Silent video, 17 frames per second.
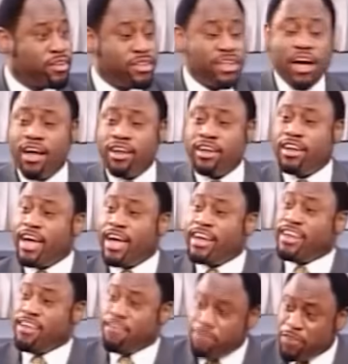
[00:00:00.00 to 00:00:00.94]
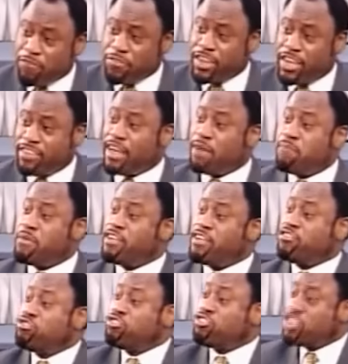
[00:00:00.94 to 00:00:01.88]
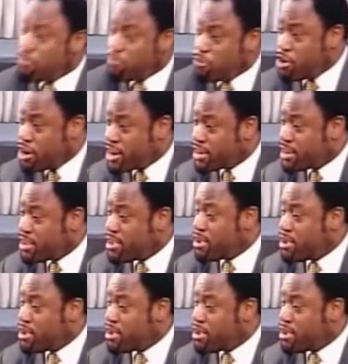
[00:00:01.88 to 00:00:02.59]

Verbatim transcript: Now, in the 1950s, that means you're shivering.